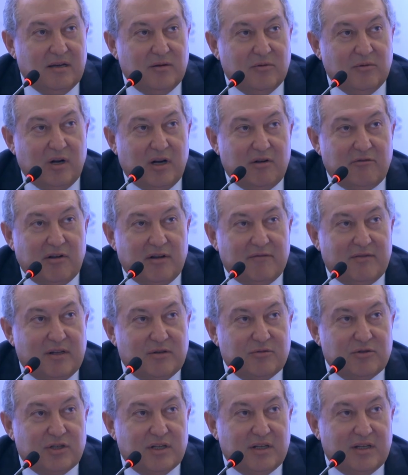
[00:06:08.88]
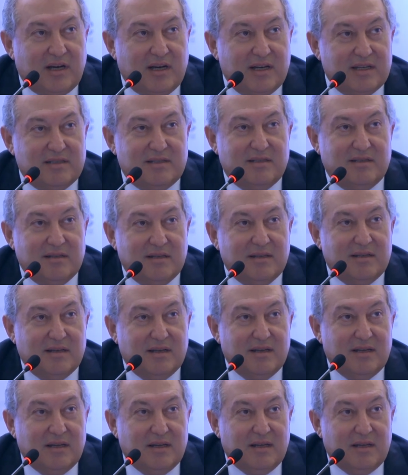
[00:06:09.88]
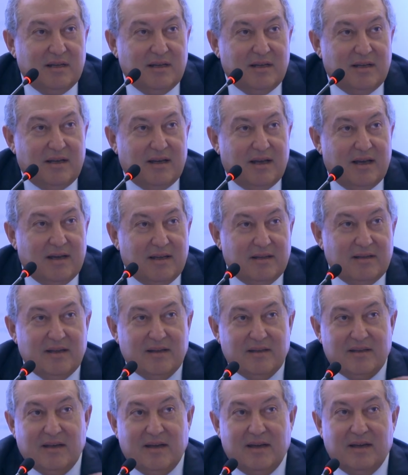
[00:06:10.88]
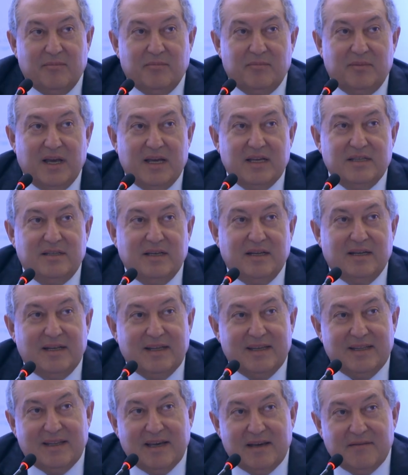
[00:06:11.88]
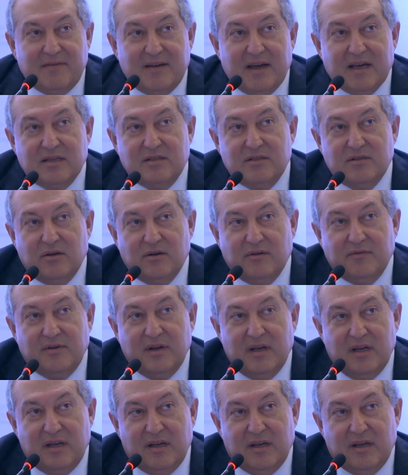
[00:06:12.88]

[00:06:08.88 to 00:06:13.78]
we are revolutionized, and that basically the effects of